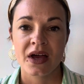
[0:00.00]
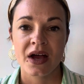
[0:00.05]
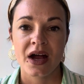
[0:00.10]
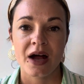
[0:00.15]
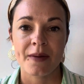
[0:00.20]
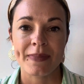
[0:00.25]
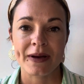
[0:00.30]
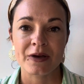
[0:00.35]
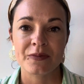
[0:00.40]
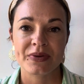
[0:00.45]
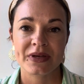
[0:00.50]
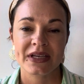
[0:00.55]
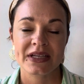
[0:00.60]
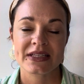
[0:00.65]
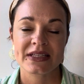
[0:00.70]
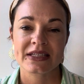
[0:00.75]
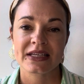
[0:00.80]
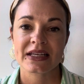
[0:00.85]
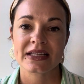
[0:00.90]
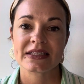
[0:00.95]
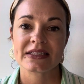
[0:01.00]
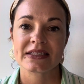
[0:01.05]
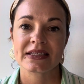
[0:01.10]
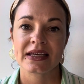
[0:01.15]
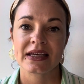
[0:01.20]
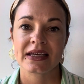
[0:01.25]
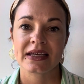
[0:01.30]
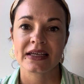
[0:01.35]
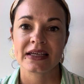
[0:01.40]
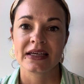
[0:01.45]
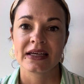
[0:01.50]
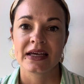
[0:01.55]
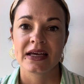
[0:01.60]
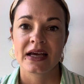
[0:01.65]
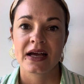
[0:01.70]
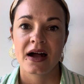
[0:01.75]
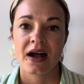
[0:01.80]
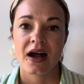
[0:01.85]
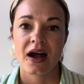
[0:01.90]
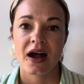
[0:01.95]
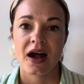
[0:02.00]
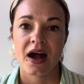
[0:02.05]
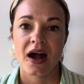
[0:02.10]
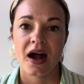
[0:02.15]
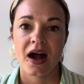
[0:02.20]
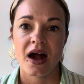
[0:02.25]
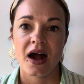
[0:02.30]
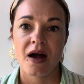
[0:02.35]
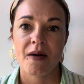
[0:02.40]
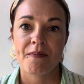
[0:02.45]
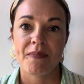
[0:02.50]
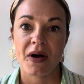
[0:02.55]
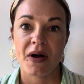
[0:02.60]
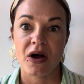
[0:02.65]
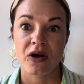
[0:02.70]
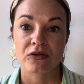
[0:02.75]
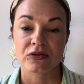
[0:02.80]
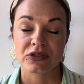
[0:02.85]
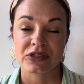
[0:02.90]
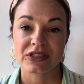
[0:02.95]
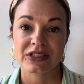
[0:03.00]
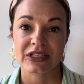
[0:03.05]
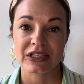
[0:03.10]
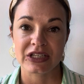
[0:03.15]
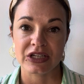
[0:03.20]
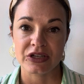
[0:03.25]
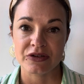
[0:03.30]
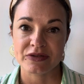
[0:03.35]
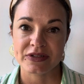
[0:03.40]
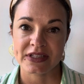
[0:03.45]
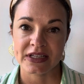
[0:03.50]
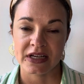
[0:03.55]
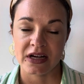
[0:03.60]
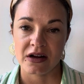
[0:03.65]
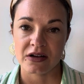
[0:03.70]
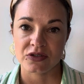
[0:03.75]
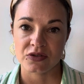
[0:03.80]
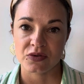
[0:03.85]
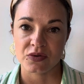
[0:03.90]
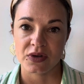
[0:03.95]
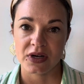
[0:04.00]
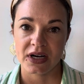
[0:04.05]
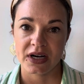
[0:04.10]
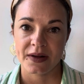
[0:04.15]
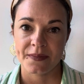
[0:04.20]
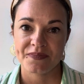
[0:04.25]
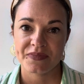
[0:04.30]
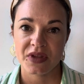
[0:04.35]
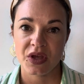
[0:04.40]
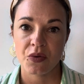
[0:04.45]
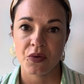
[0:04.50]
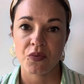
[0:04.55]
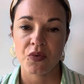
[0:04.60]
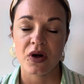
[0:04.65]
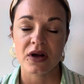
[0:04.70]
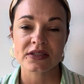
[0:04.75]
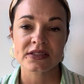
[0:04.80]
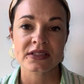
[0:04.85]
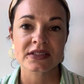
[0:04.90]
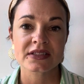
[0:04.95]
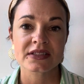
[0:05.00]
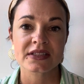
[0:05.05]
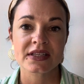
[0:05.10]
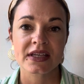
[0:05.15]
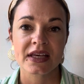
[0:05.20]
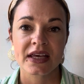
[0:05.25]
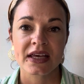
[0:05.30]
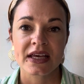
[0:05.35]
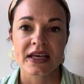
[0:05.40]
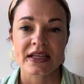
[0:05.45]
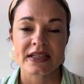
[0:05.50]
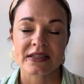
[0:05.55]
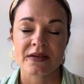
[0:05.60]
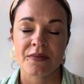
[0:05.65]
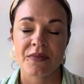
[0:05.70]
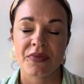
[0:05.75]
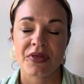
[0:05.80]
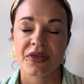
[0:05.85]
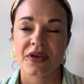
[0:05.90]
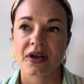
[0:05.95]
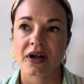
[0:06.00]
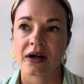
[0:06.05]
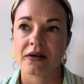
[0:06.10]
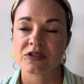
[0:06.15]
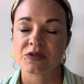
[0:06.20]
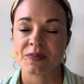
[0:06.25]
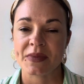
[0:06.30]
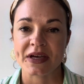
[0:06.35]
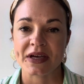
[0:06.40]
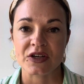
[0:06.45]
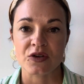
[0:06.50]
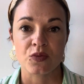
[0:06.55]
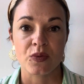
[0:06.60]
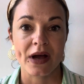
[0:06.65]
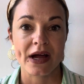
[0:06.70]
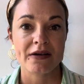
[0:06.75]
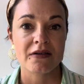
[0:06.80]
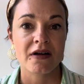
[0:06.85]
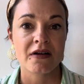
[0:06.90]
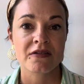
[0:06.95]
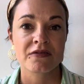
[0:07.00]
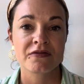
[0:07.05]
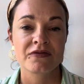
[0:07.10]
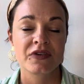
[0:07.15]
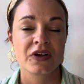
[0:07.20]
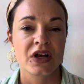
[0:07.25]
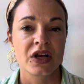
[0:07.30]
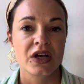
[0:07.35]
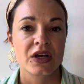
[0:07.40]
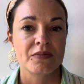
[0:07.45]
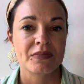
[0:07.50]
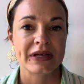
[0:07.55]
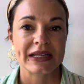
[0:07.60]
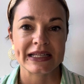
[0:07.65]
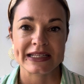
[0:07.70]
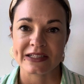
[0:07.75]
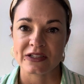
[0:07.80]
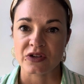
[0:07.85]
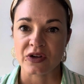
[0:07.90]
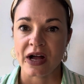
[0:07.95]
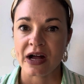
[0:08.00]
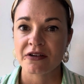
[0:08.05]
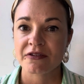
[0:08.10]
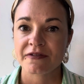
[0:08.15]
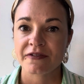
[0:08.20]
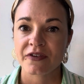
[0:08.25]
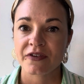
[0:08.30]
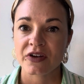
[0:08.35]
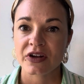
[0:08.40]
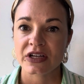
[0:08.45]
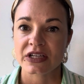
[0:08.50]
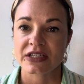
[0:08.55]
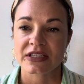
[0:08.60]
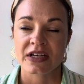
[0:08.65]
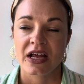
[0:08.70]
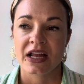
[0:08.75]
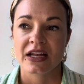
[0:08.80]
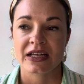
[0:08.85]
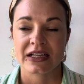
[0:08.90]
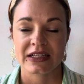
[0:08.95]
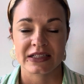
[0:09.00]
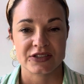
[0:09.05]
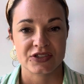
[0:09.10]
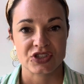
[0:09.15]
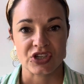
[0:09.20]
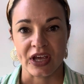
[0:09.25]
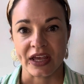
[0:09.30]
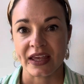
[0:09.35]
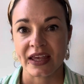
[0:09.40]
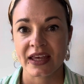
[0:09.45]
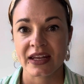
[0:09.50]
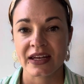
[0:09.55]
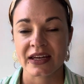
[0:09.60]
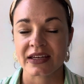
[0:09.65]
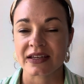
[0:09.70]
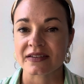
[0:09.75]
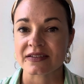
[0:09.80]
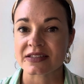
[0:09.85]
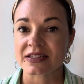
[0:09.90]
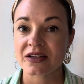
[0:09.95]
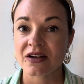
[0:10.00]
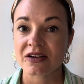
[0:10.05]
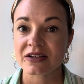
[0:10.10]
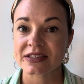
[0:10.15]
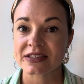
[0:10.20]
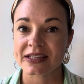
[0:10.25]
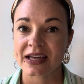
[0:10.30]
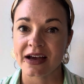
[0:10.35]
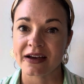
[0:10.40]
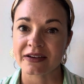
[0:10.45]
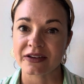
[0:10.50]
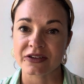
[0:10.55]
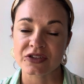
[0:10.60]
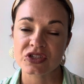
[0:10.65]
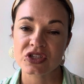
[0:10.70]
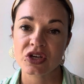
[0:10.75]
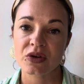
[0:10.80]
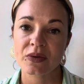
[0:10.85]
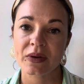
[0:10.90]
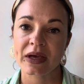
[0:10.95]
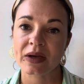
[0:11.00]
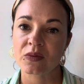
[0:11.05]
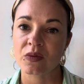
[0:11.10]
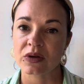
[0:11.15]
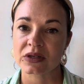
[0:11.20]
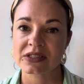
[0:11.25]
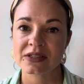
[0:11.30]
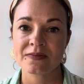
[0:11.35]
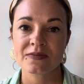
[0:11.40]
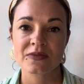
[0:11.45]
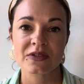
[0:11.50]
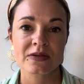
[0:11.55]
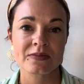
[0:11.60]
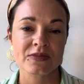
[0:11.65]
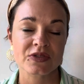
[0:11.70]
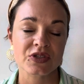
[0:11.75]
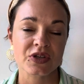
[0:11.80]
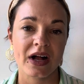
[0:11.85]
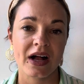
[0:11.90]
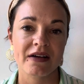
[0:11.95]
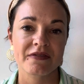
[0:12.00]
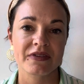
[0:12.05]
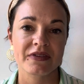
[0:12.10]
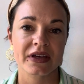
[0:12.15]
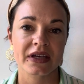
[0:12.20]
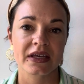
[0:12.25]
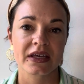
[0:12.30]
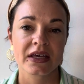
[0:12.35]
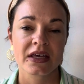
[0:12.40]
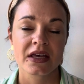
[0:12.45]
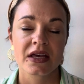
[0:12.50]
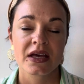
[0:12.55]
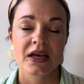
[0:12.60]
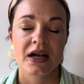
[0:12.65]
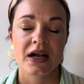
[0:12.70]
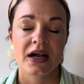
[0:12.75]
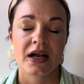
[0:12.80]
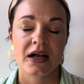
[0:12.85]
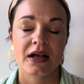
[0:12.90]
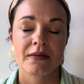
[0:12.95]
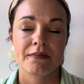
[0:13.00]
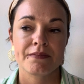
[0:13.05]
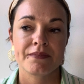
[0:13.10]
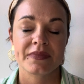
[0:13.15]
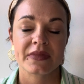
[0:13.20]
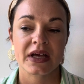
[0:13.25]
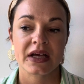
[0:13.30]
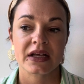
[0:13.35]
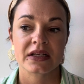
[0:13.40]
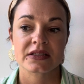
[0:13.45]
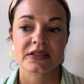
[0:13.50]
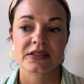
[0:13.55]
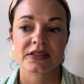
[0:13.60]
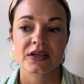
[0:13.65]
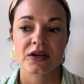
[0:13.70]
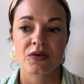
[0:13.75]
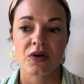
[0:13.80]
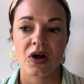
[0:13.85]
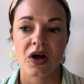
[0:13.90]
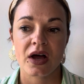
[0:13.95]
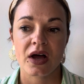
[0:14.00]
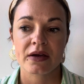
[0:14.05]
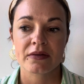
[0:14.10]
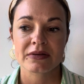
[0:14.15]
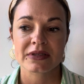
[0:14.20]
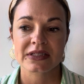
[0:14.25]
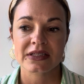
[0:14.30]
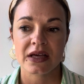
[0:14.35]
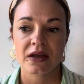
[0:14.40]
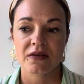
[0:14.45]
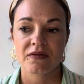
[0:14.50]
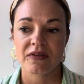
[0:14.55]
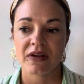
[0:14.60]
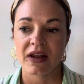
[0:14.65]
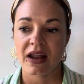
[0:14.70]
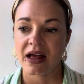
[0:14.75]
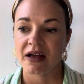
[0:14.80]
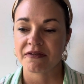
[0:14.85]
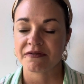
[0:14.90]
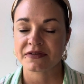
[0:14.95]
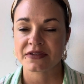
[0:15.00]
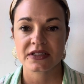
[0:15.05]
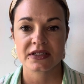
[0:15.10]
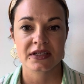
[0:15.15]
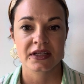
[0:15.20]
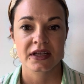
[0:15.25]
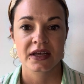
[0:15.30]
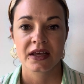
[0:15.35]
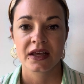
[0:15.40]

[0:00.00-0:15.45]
about PTSD post losing our daughter. It wasn't something I was made aware of. Please look out for it. Let's check in and discuss how you're doing, what symptoms you're having. And so I was kind of left